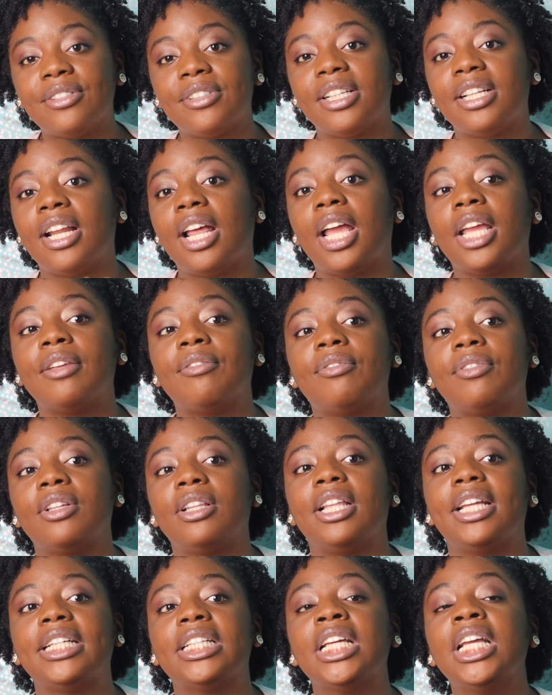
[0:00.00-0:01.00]
And I feel
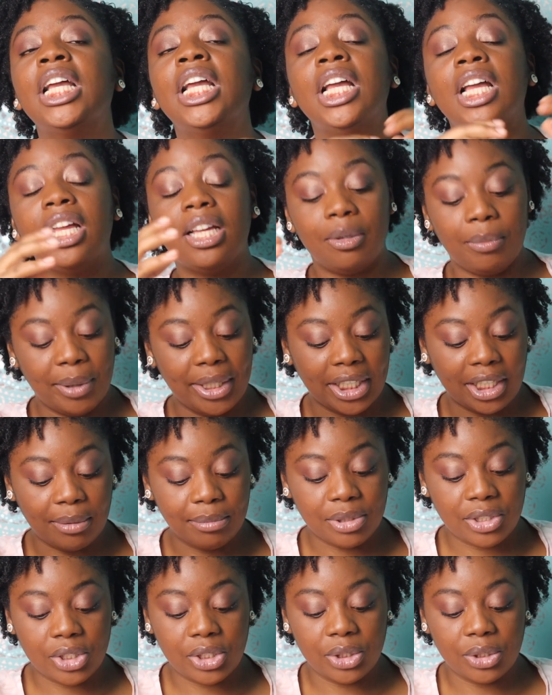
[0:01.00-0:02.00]
like when it
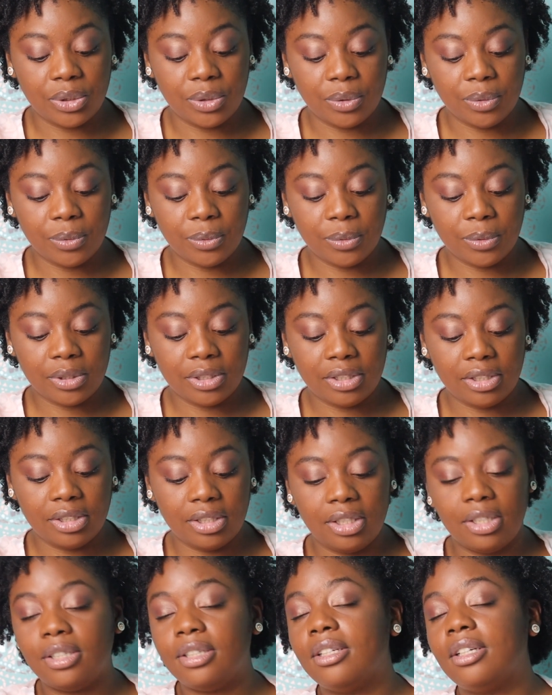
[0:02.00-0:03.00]
comes to
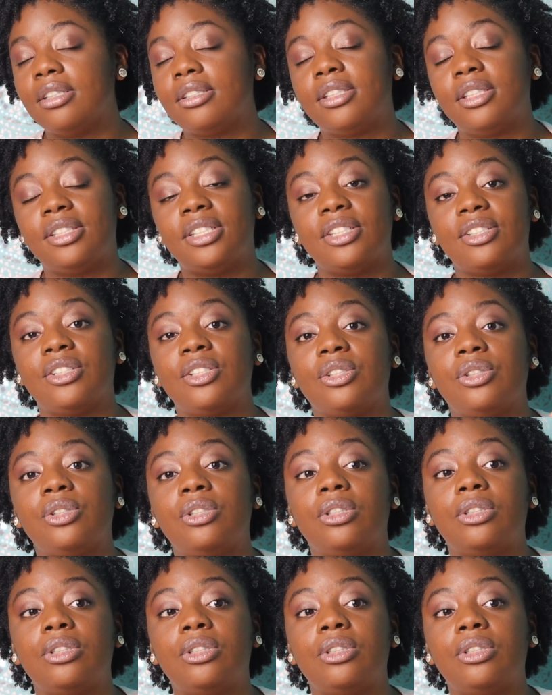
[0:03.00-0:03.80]
statistics,